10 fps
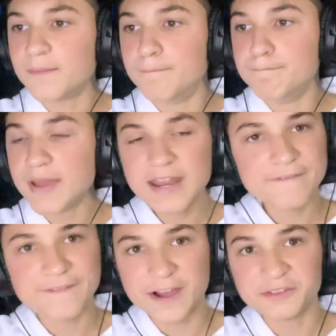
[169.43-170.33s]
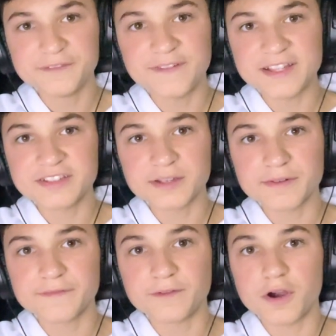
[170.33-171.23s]
many failed defenses of
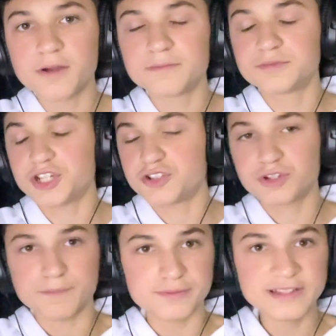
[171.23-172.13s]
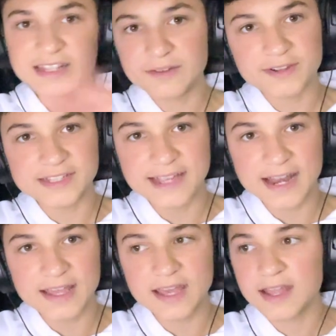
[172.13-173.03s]
our farm, just completely
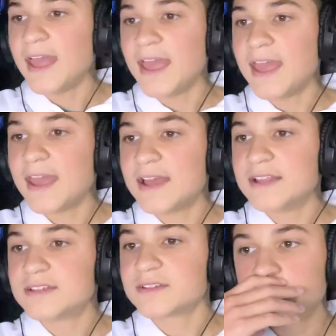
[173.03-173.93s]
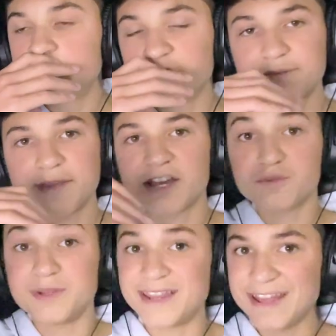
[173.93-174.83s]
resetting it. And just because
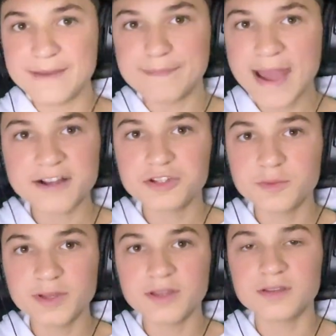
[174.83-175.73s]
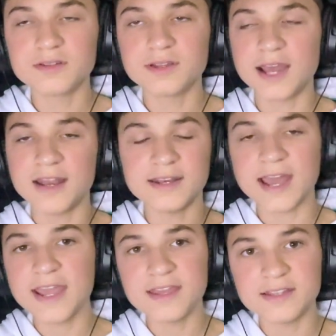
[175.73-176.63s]
we didn't get back to it at
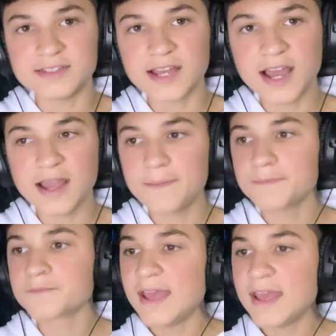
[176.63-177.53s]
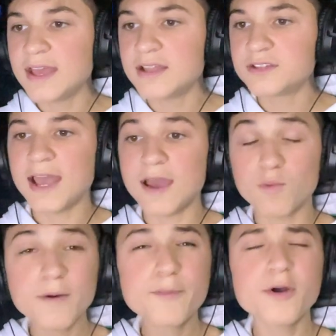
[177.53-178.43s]
night in time, and at
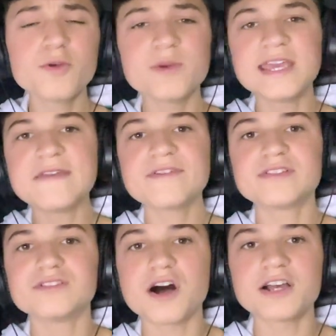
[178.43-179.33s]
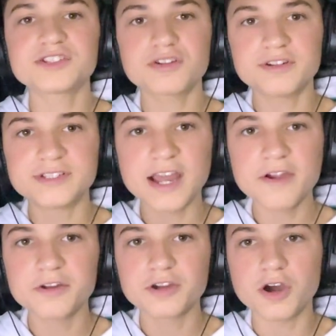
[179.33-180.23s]
one point we even lost our
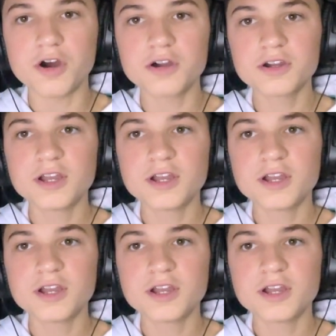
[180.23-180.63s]
entire car